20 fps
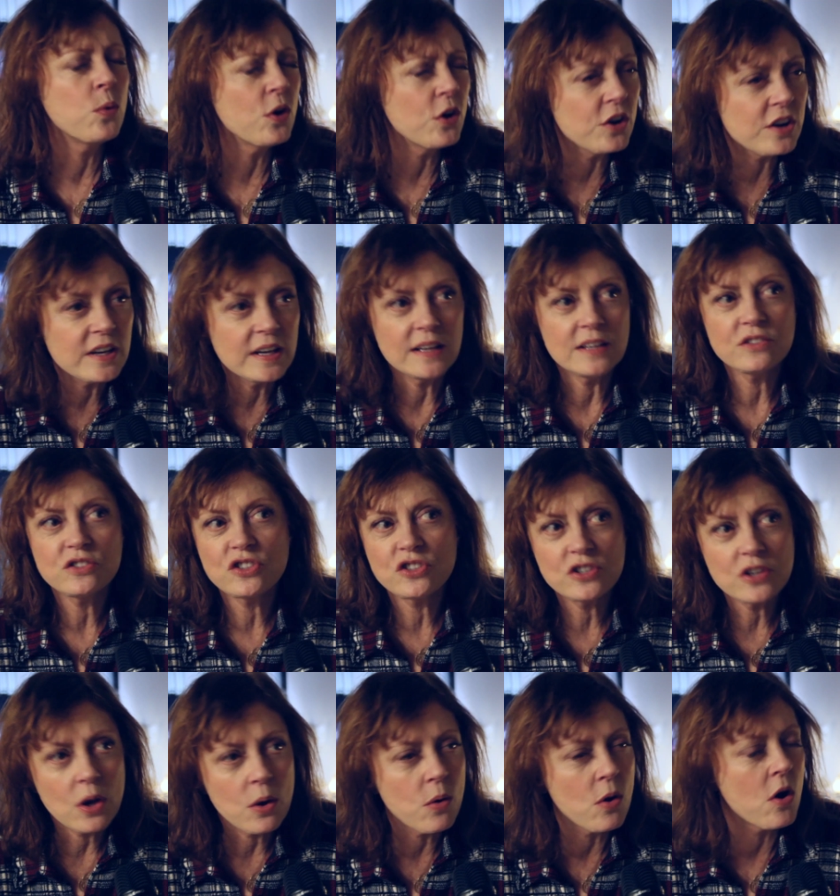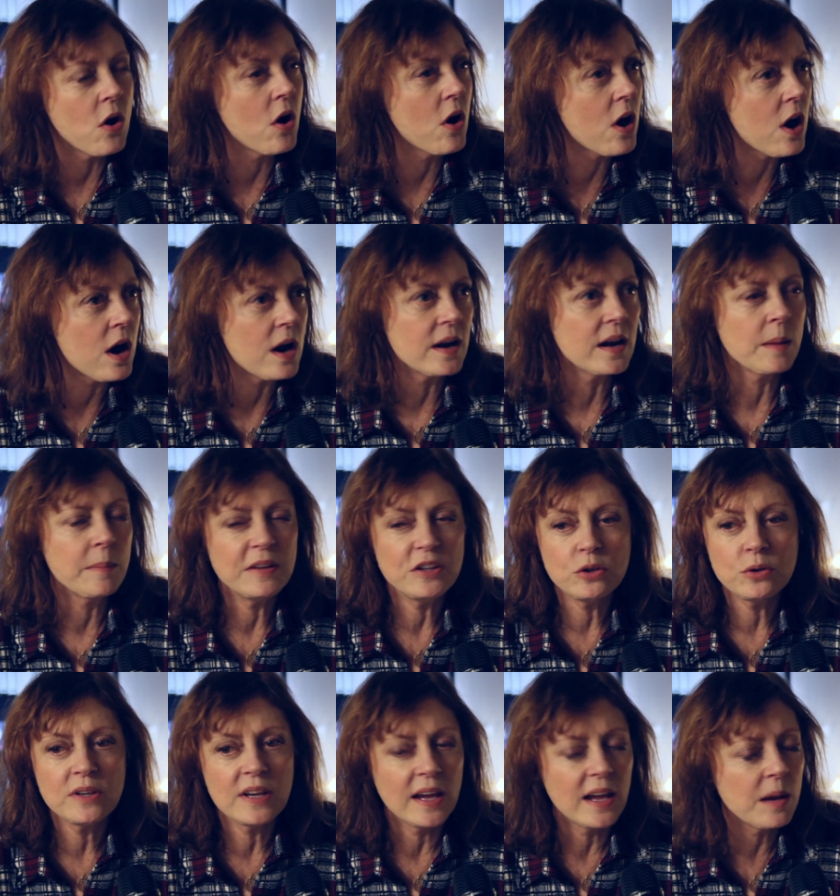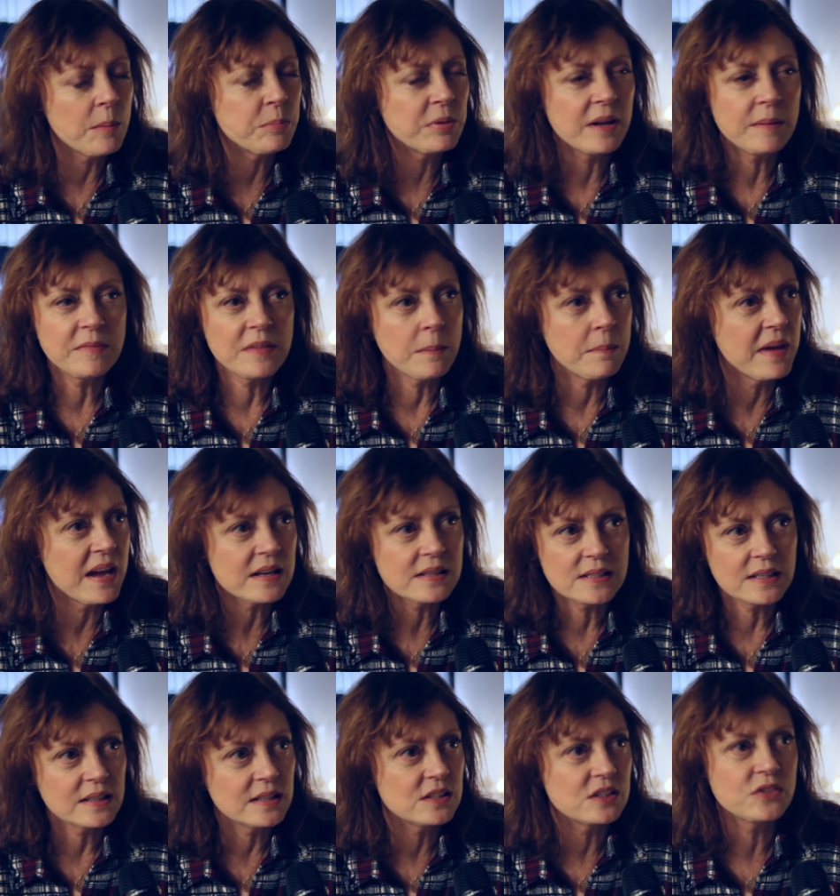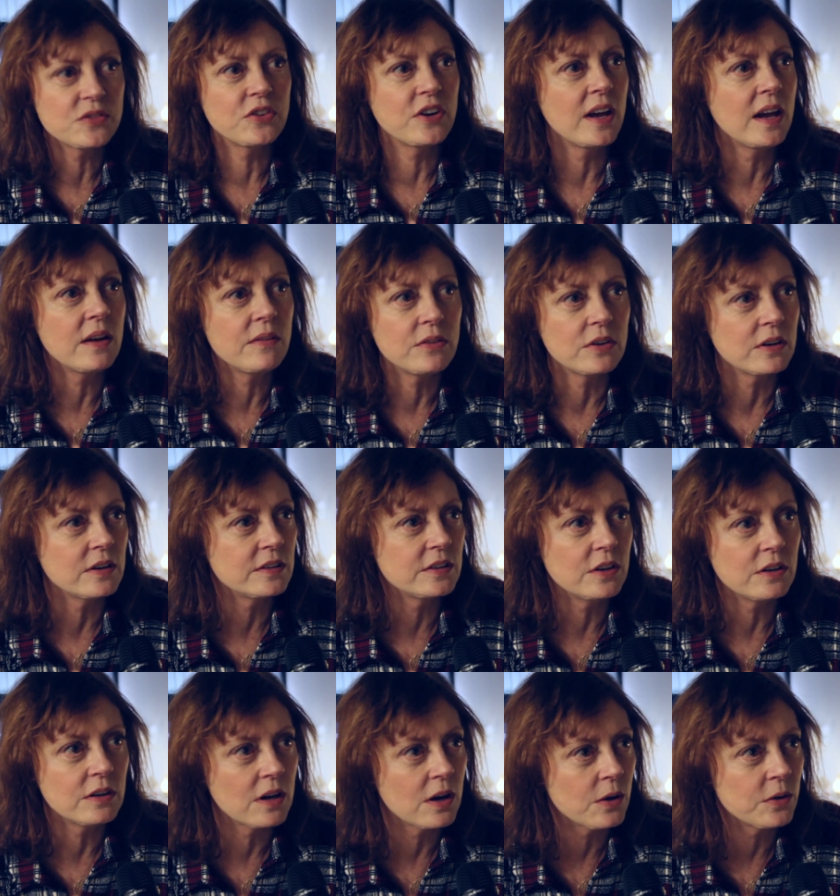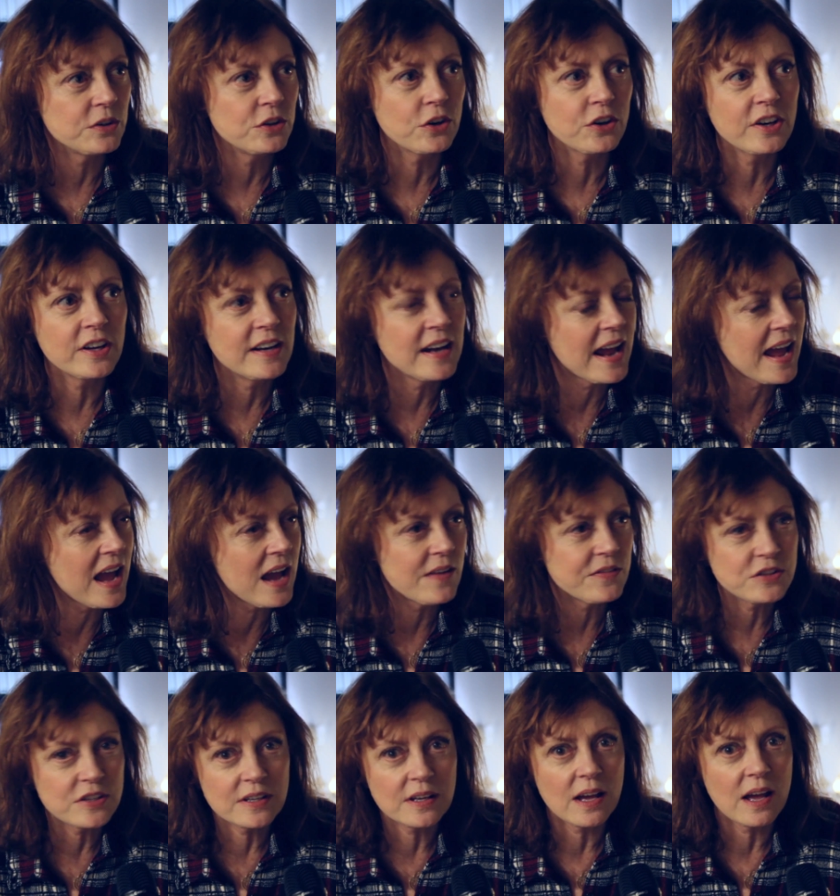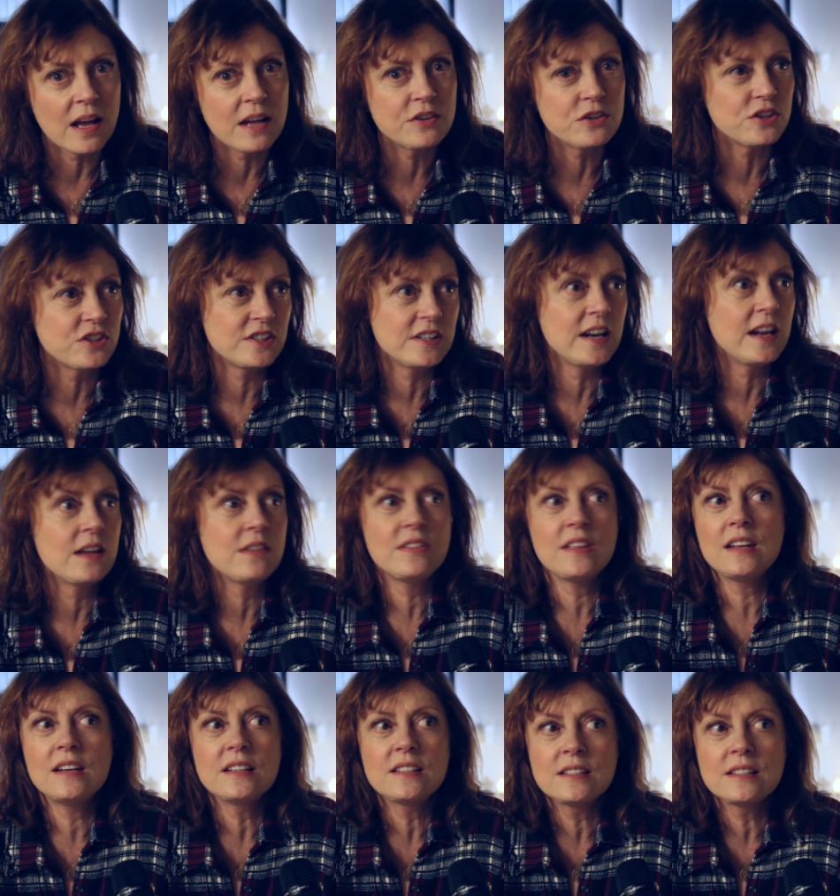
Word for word: working so hard. I mean, you can't blame the Mexicans forever, you know. You're going to have to understand that